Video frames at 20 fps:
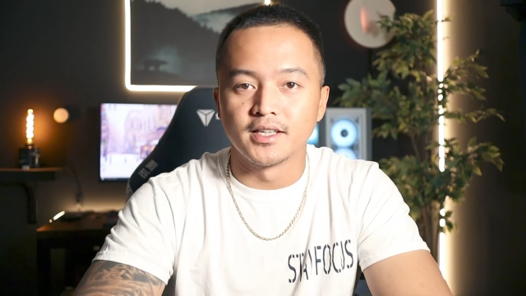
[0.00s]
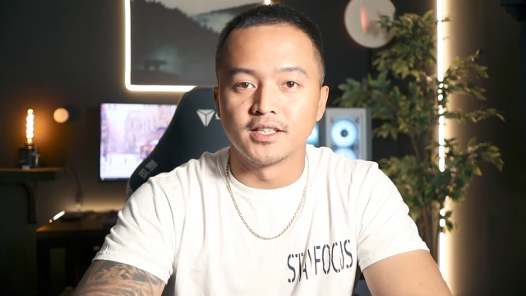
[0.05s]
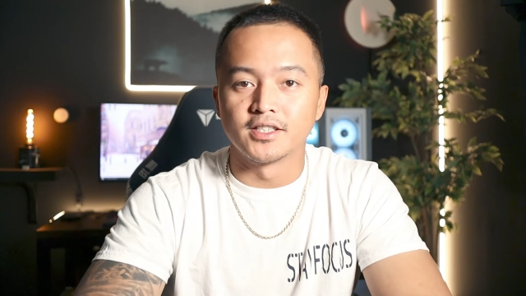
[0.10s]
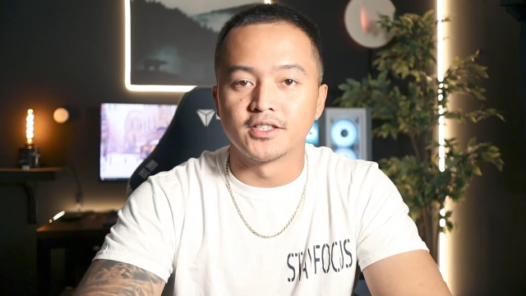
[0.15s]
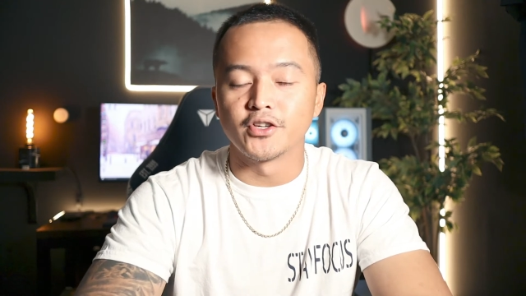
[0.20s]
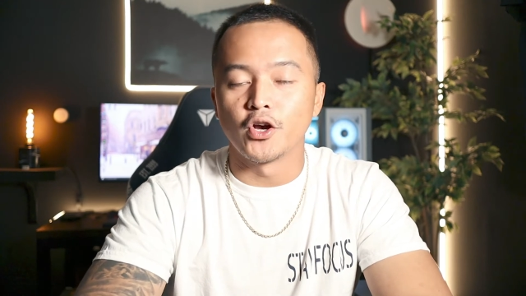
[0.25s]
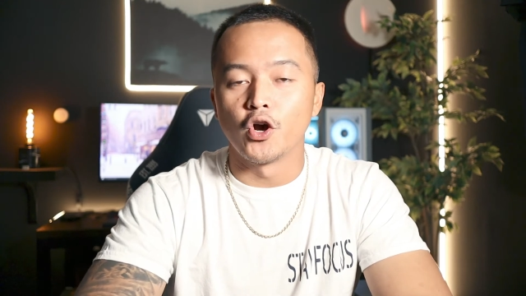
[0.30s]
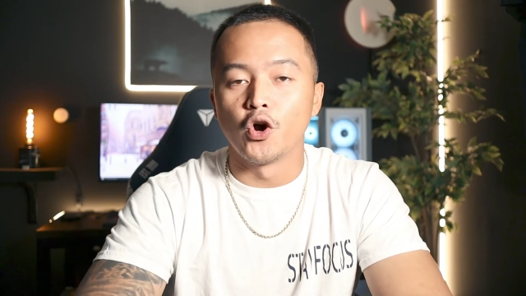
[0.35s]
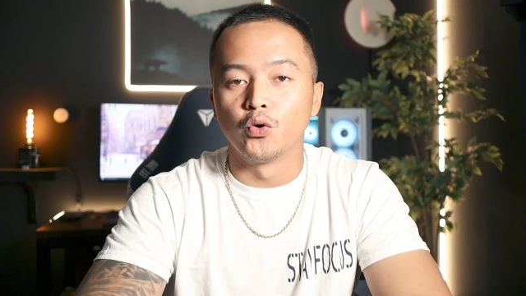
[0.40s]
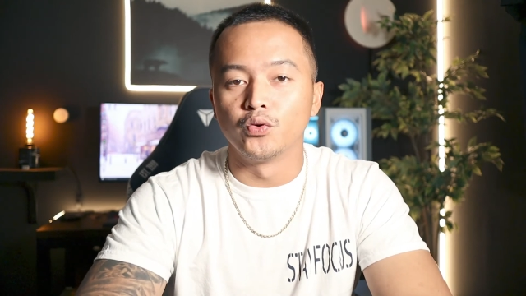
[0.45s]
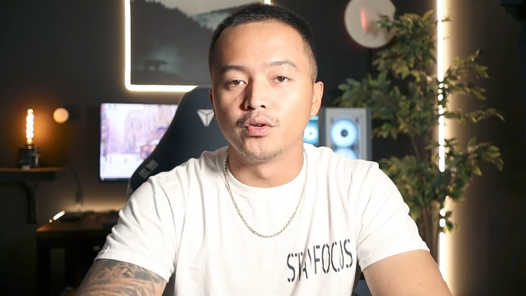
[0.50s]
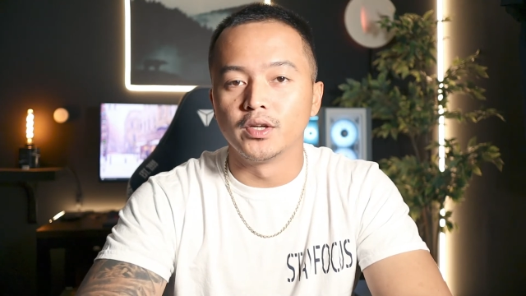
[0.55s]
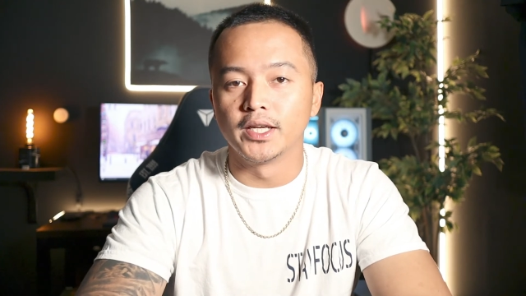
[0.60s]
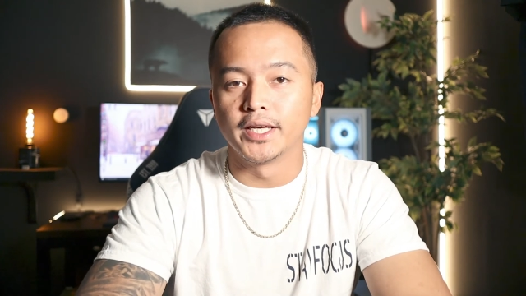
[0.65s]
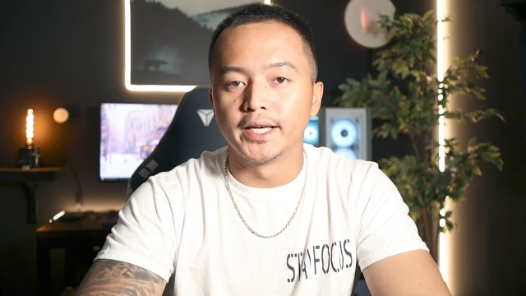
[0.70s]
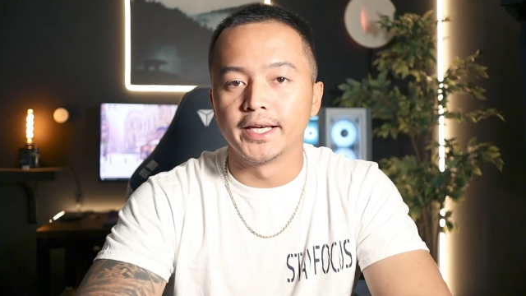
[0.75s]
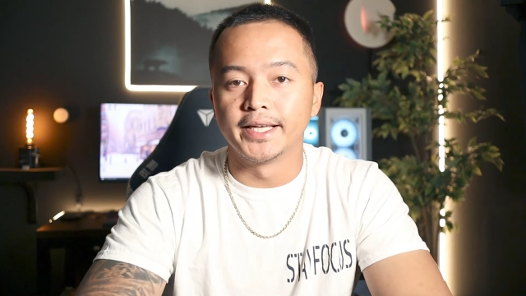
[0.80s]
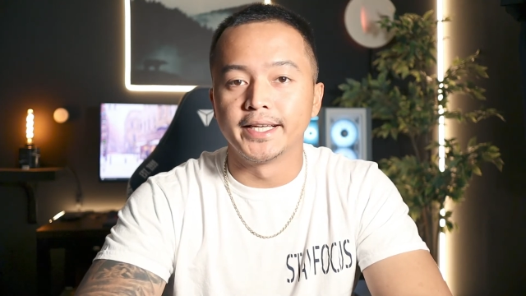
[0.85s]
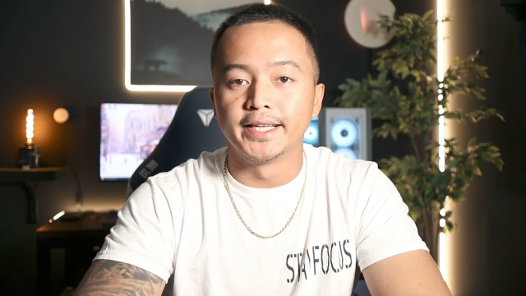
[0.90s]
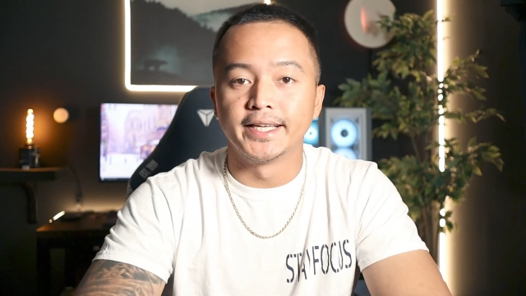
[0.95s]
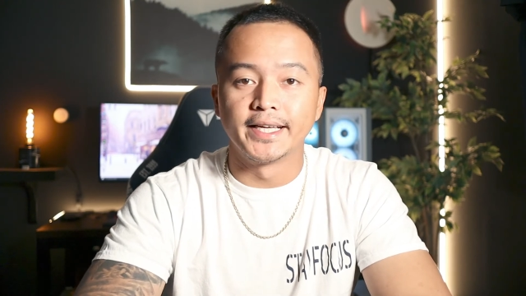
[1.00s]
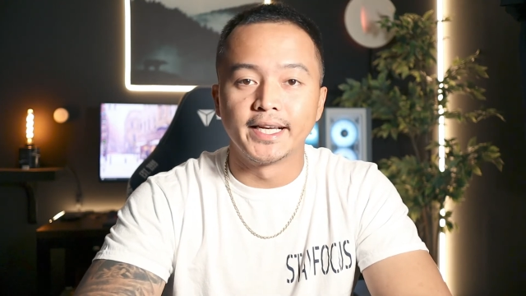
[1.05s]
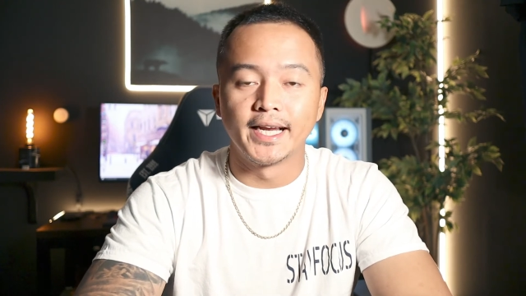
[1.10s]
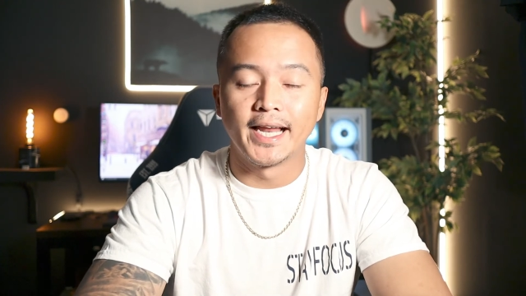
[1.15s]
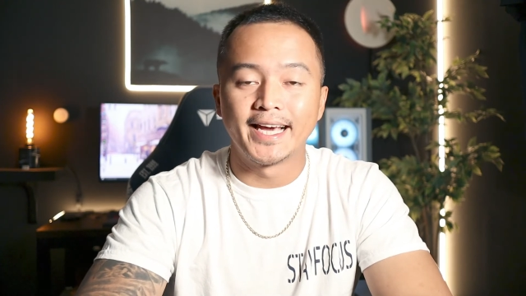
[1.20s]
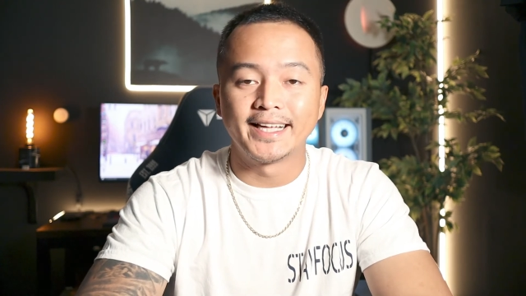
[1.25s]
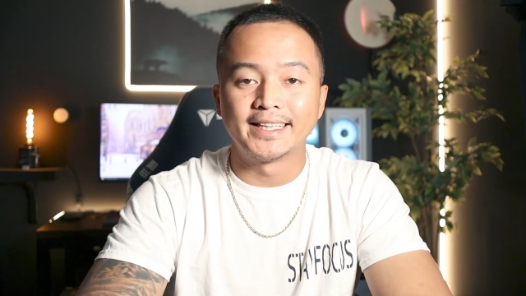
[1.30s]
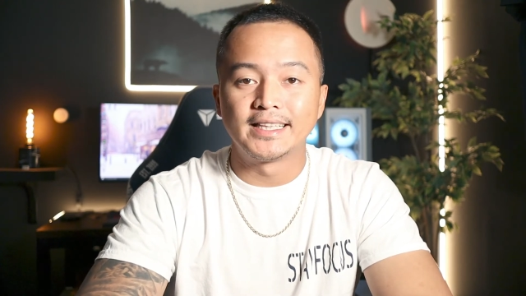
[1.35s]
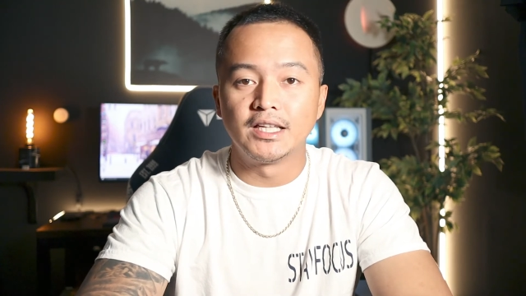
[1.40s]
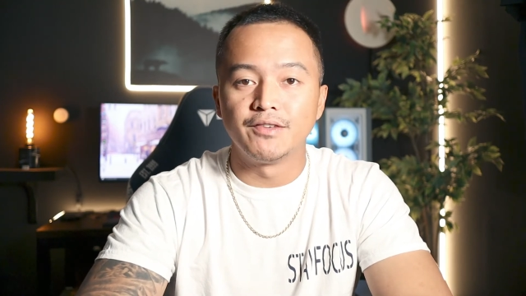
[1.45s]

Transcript: It's only the light